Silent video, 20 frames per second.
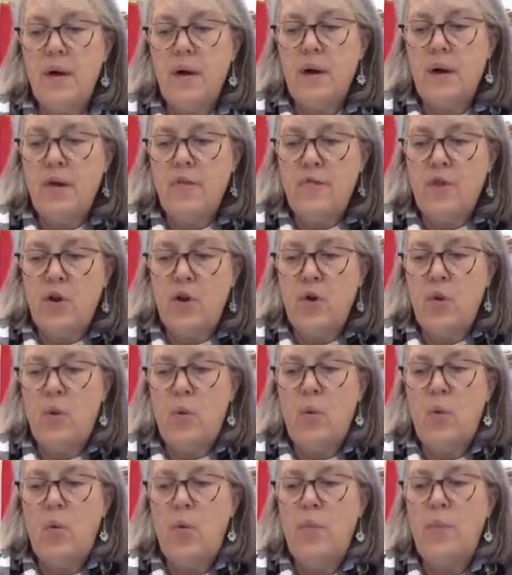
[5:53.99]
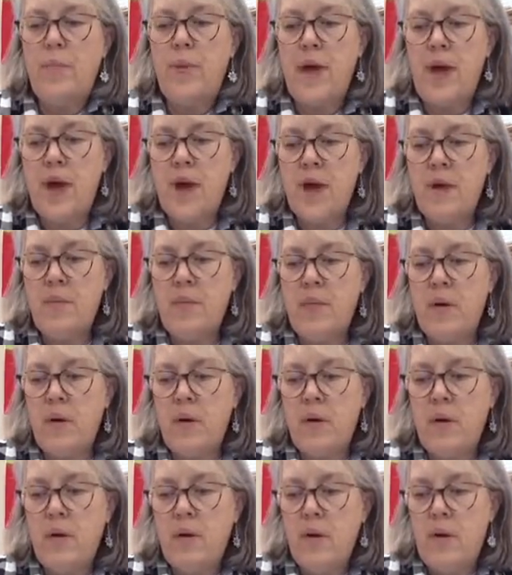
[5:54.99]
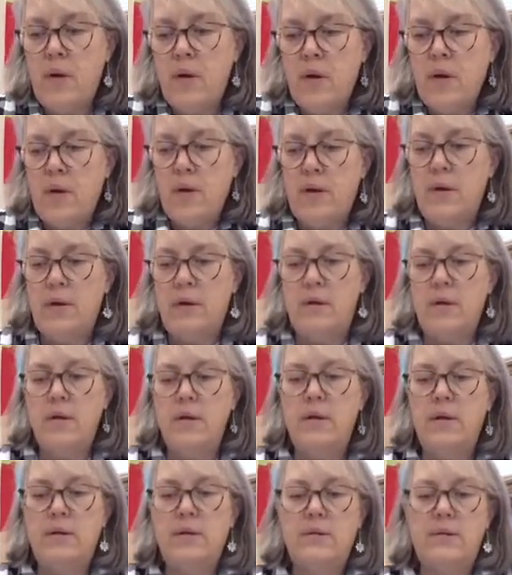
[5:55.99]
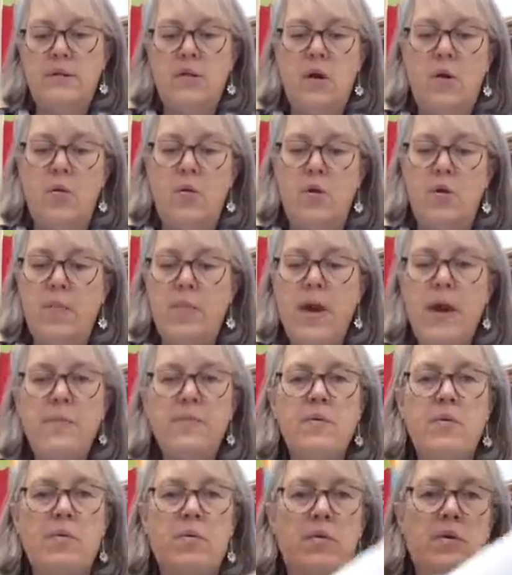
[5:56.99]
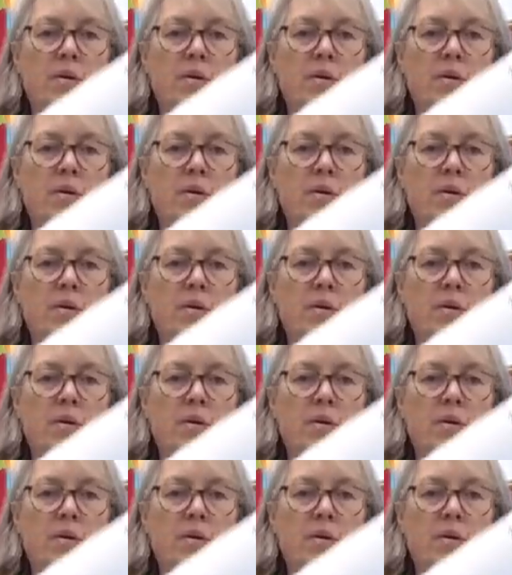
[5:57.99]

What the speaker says: of your paper. So your paper will